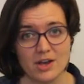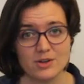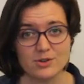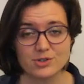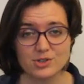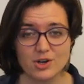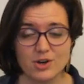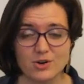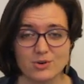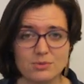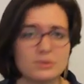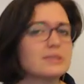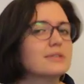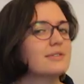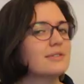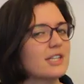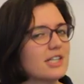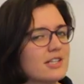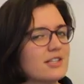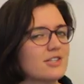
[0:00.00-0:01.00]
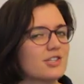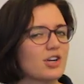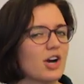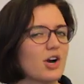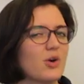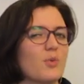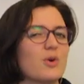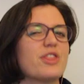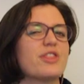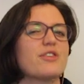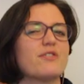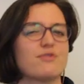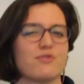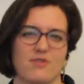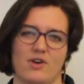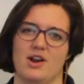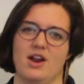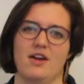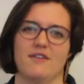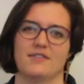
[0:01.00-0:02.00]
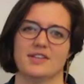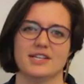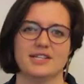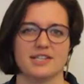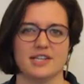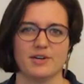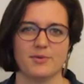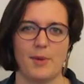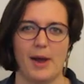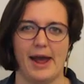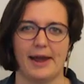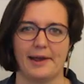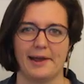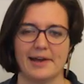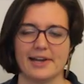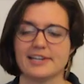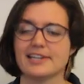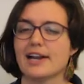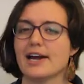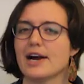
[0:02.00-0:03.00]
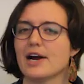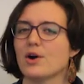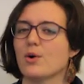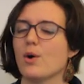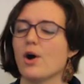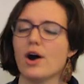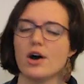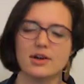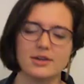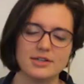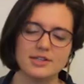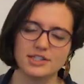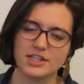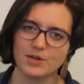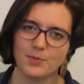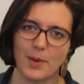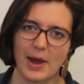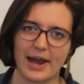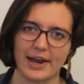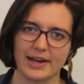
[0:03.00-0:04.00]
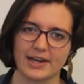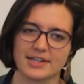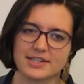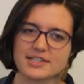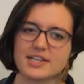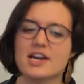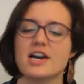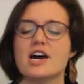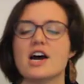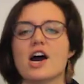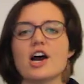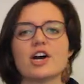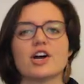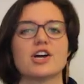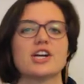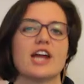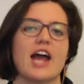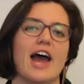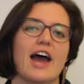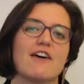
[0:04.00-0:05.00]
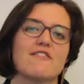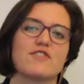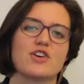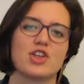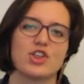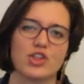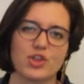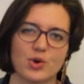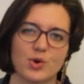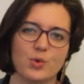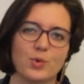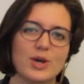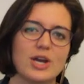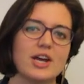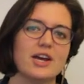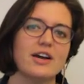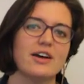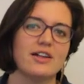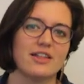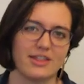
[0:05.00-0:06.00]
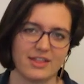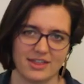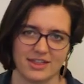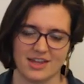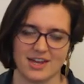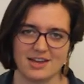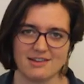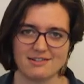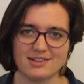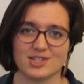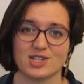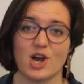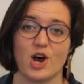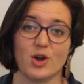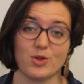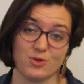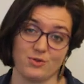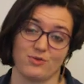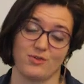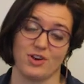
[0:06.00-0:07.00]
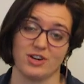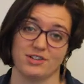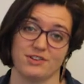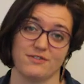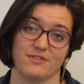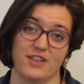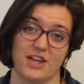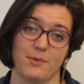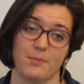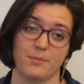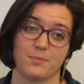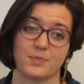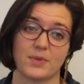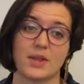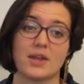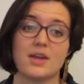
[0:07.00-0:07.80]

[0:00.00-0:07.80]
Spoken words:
So let's start with the front of the seed packet. Now, all seed packets are going to have three things on the front of them.